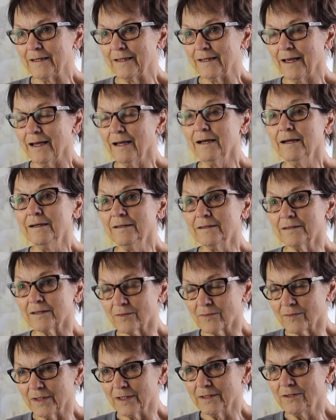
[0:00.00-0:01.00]

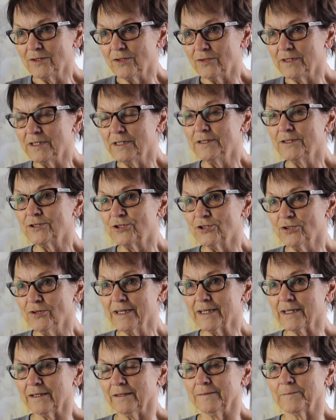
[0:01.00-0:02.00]
Well, you need to
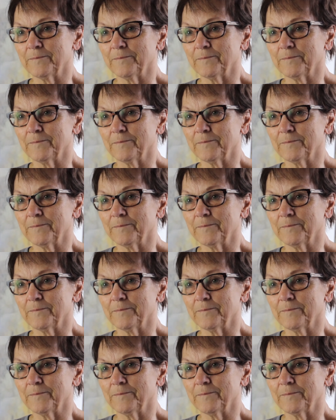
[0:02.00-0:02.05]
join.